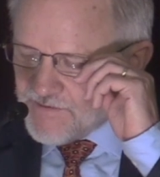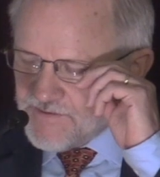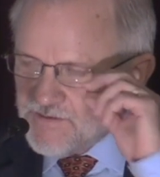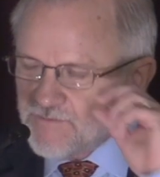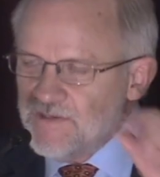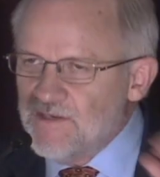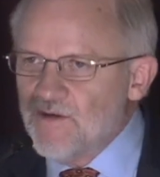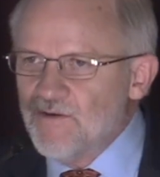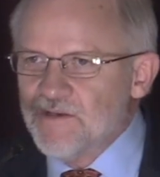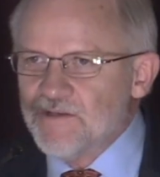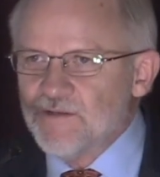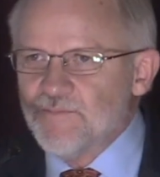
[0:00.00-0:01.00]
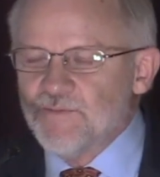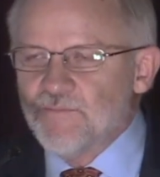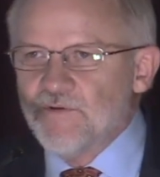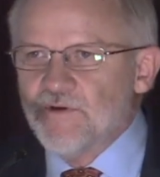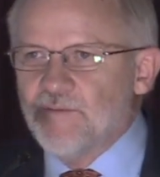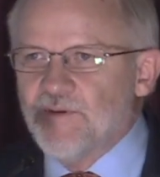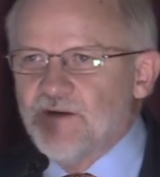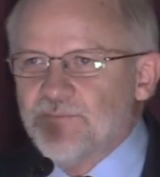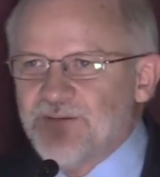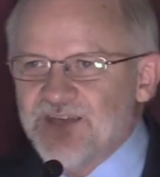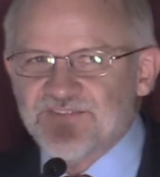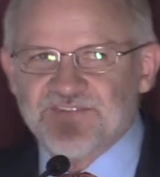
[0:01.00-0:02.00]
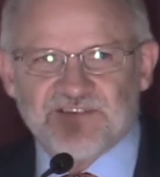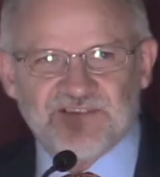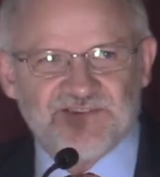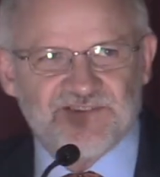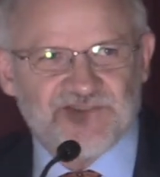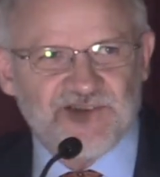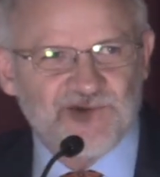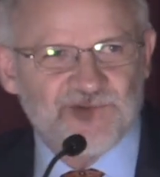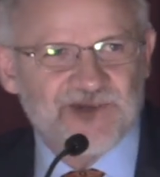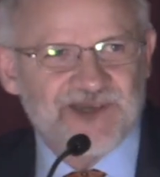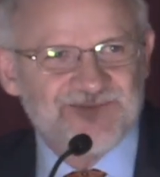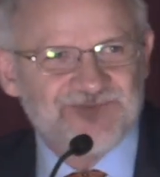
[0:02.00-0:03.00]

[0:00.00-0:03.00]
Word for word: think we know a little bit more about pestilence, don't we?